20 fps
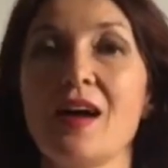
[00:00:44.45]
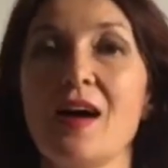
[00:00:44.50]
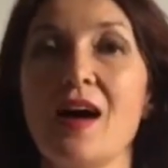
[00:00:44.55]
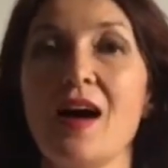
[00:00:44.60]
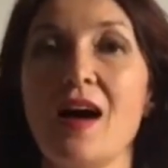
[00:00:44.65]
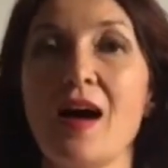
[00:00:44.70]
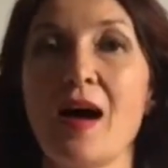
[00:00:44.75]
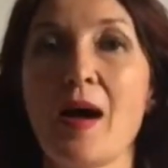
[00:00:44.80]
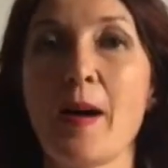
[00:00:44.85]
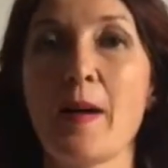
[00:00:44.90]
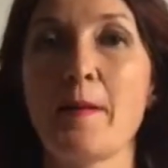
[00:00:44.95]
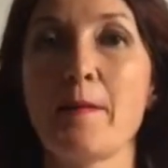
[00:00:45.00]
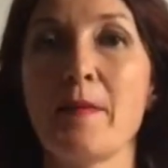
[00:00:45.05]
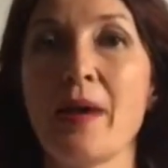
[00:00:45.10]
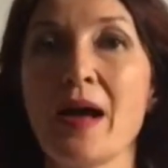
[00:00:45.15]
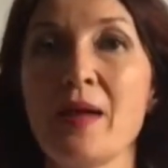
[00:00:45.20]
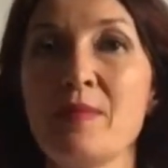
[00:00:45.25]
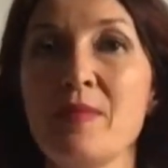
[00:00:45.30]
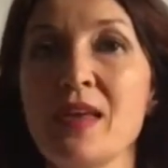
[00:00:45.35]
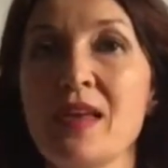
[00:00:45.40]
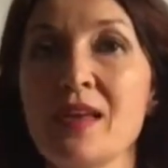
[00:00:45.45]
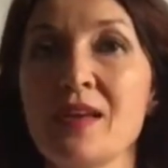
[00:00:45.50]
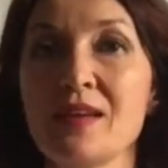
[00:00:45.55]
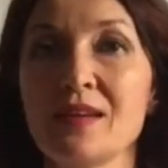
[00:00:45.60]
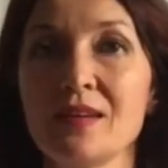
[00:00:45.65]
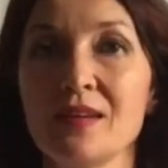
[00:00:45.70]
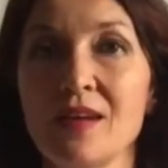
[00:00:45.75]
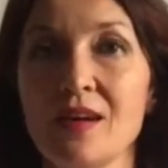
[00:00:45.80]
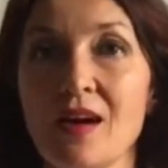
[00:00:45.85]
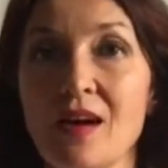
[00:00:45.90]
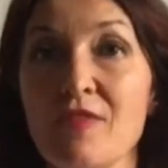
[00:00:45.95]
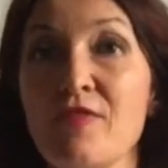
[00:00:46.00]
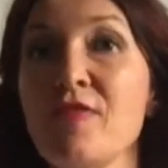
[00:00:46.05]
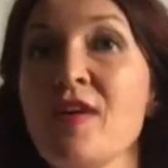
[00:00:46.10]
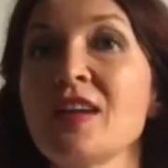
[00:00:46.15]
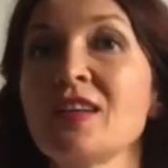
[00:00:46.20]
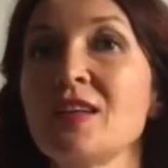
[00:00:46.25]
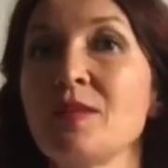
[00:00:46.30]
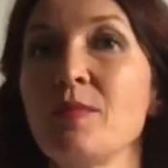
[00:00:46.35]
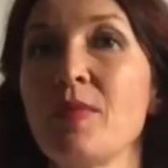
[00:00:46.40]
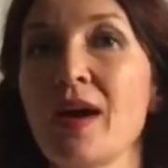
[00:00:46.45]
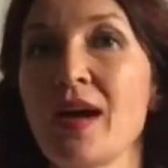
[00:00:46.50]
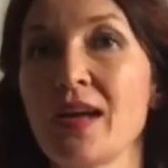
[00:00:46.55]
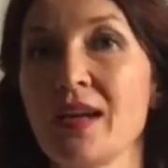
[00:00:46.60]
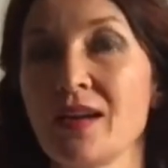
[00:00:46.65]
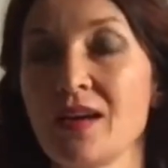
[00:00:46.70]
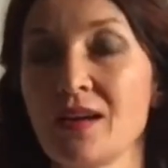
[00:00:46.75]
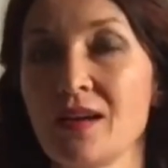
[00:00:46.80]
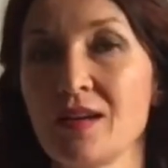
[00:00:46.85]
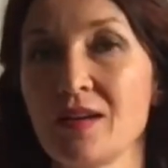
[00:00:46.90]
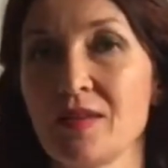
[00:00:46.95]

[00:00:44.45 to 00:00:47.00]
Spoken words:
by being affected by